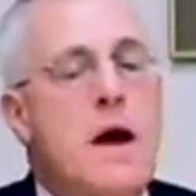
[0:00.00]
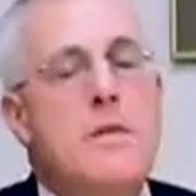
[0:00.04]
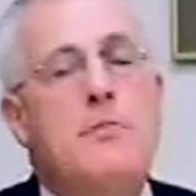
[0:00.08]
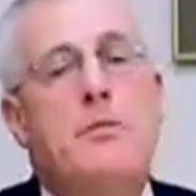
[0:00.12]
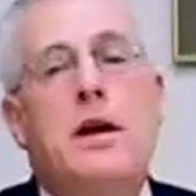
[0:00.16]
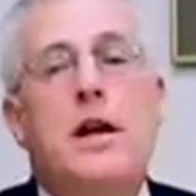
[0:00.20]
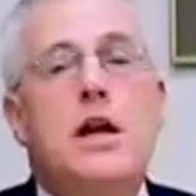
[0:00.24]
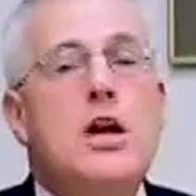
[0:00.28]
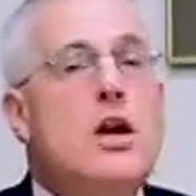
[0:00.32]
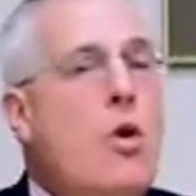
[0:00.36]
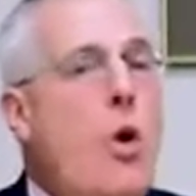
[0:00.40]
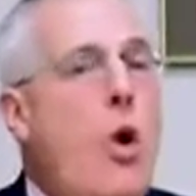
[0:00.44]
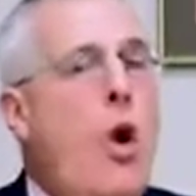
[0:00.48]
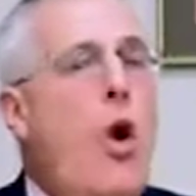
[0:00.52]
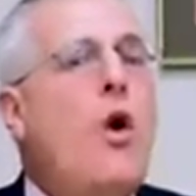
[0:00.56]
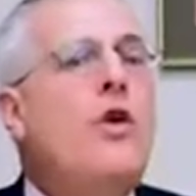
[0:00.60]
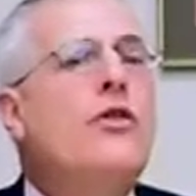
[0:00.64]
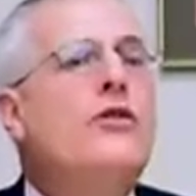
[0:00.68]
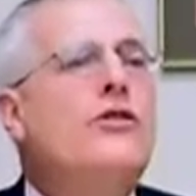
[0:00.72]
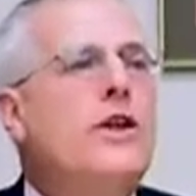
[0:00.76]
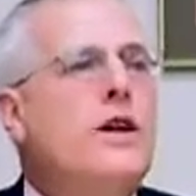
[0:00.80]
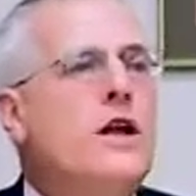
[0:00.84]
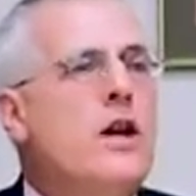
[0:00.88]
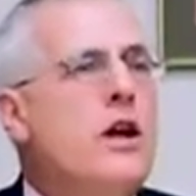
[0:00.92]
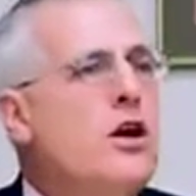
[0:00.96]
But he
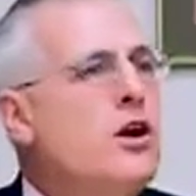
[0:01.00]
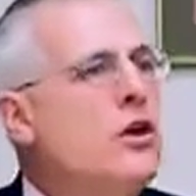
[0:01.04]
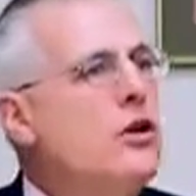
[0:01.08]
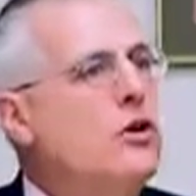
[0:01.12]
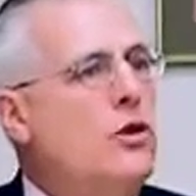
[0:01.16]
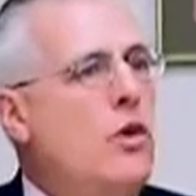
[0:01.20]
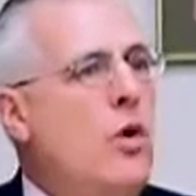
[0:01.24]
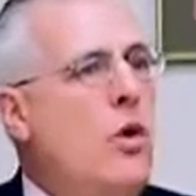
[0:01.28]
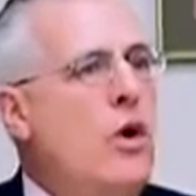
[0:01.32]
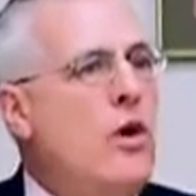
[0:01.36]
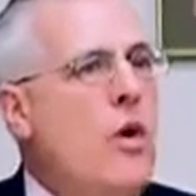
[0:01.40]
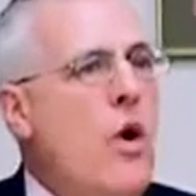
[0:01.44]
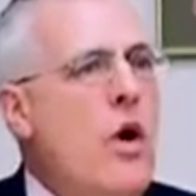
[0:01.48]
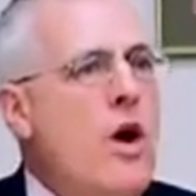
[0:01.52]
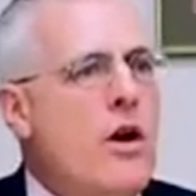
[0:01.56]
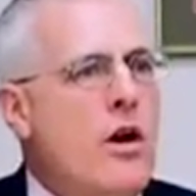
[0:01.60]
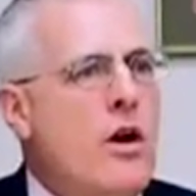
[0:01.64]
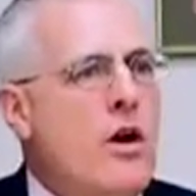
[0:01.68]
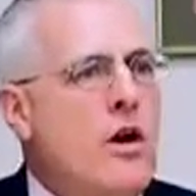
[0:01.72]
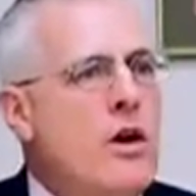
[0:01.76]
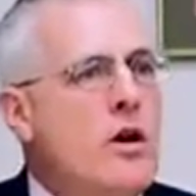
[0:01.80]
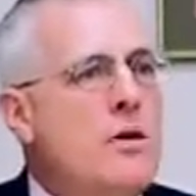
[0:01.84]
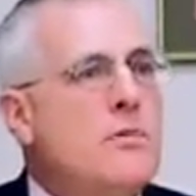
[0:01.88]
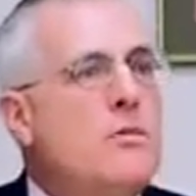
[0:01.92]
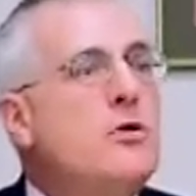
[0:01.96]
calls it law and
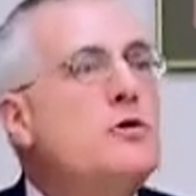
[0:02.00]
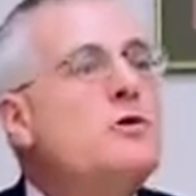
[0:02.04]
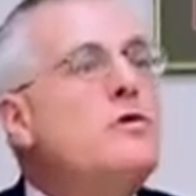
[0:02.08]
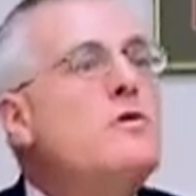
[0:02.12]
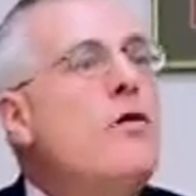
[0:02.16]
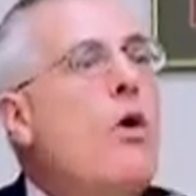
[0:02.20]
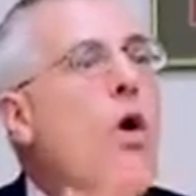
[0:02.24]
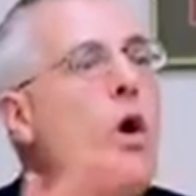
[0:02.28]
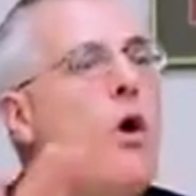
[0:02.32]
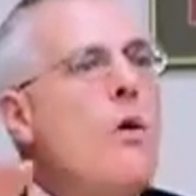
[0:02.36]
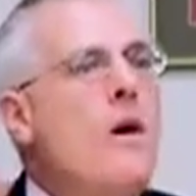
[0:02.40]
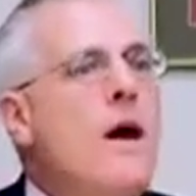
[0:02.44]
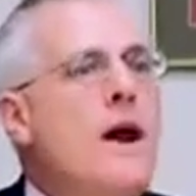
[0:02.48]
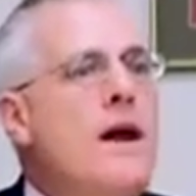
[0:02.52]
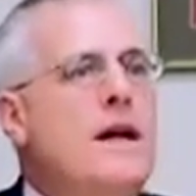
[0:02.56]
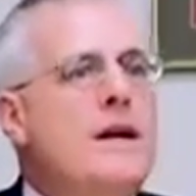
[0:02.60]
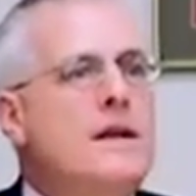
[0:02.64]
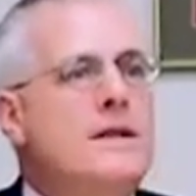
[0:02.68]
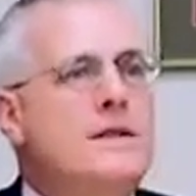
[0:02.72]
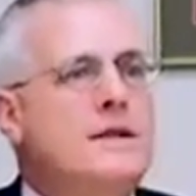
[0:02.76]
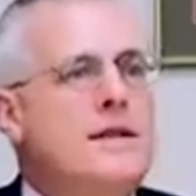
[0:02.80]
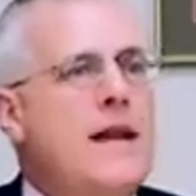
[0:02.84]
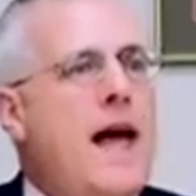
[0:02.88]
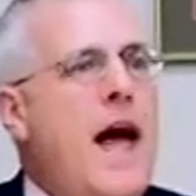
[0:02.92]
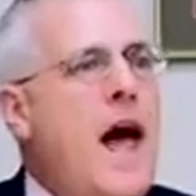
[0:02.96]
order, because we've already
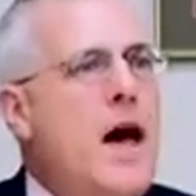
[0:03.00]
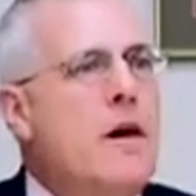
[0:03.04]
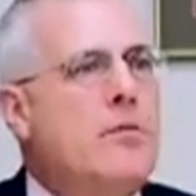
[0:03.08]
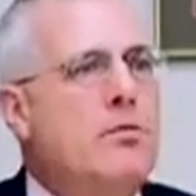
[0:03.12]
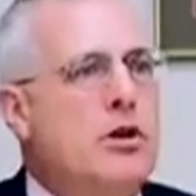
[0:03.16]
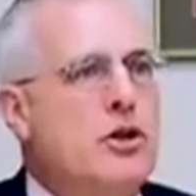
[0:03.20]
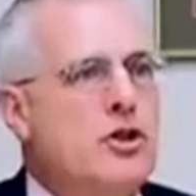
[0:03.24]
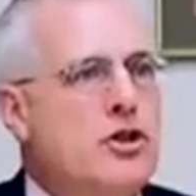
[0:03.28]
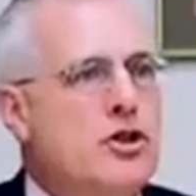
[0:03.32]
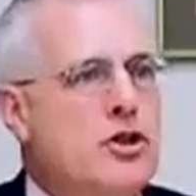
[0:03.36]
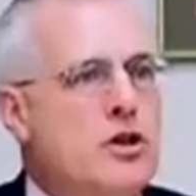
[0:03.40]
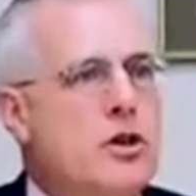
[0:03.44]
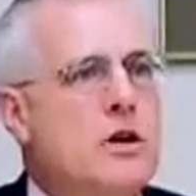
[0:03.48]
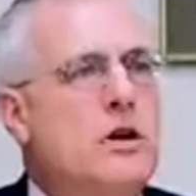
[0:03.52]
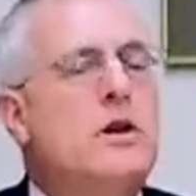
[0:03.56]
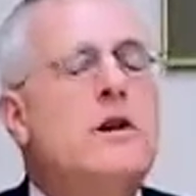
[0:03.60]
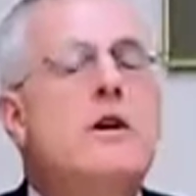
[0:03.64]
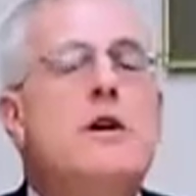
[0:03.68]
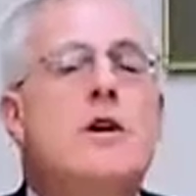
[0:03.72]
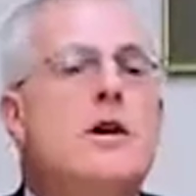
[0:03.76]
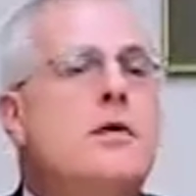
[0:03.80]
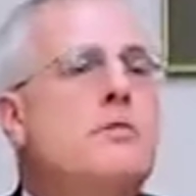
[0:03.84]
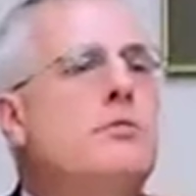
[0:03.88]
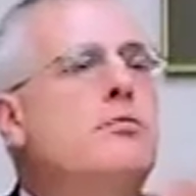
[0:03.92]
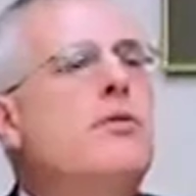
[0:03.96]
established
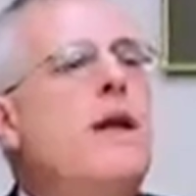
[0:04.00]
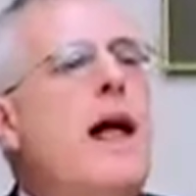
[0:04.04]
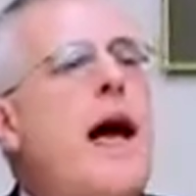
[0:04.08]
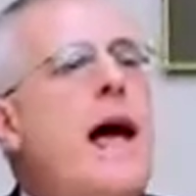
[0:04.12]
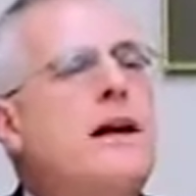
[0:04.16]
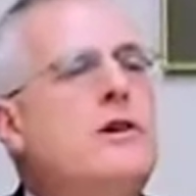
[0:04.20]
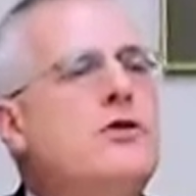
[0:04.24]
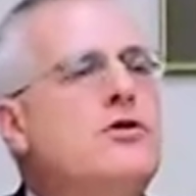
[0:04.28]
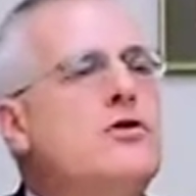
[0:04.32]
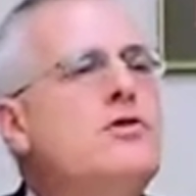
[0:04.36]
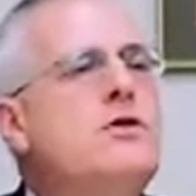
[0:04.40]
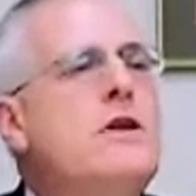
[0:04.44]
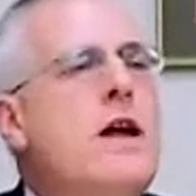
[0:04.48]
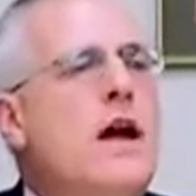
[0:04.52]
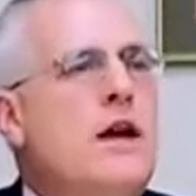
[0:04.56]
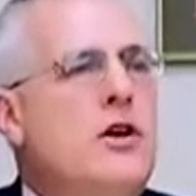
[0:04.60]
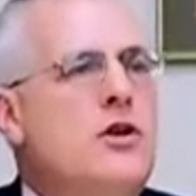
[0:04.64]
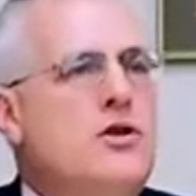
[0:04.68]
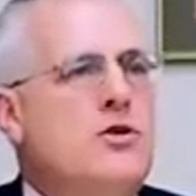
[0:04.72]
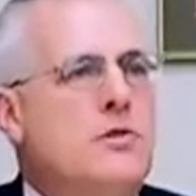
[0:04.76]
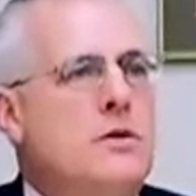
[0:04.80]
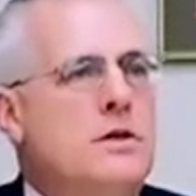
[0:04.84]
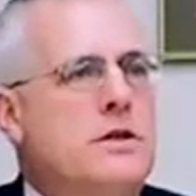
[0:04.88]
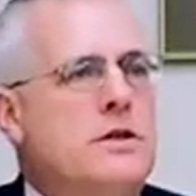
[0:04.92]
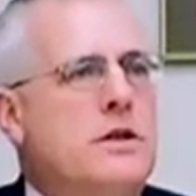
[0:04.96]
blacks are
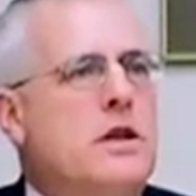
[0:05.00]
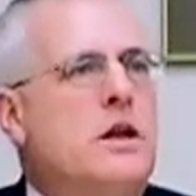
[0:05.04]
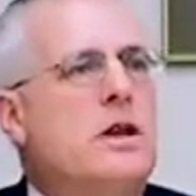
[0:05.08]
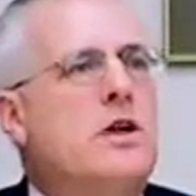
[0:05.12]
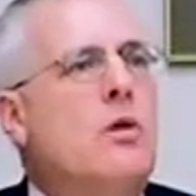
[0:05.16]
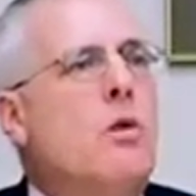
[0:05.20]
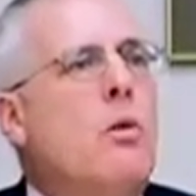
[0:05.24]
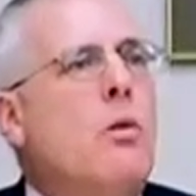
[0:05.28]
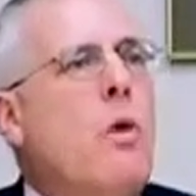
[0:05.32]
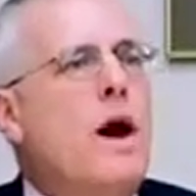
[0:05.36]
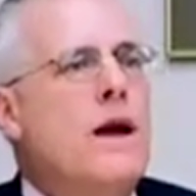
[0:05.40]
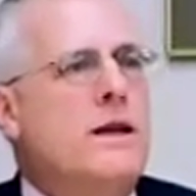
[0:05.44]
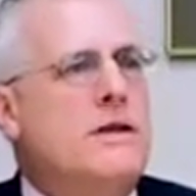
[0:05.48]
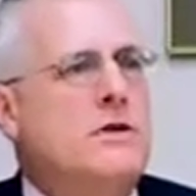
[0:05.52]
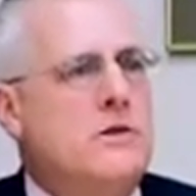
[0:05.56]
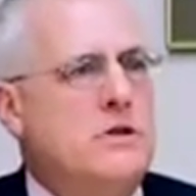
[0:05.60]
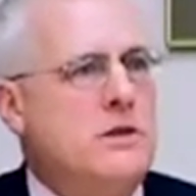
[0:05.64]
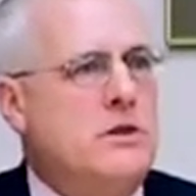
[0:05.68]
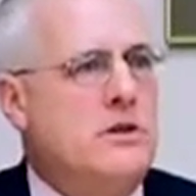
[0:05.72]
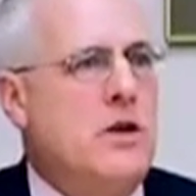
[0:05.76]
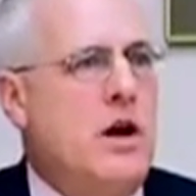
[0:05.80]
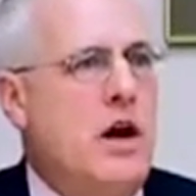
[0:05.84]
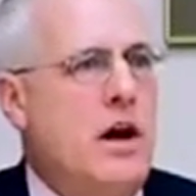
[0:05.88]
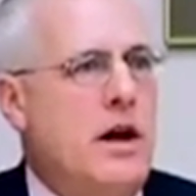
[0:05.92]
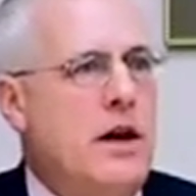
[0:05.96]
dangerous in white
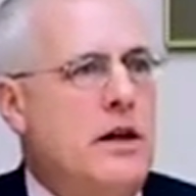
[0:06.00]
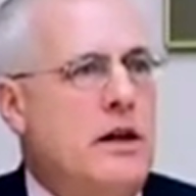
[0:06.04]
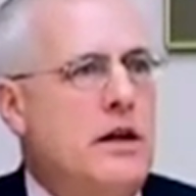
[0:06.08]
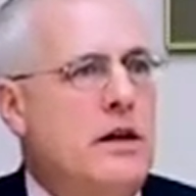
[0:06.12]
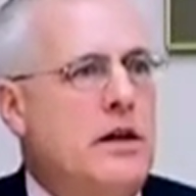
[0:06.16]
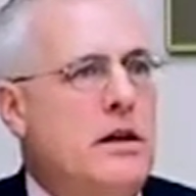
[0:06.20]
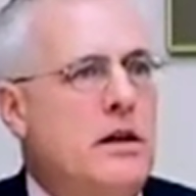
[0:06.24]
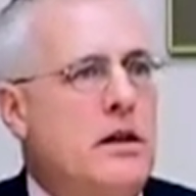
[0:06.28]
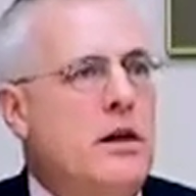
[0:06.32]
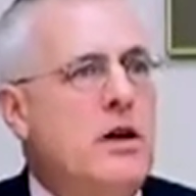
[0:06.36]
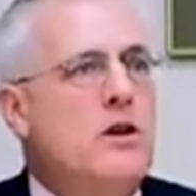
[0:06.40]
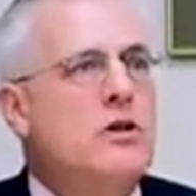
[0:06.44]
society.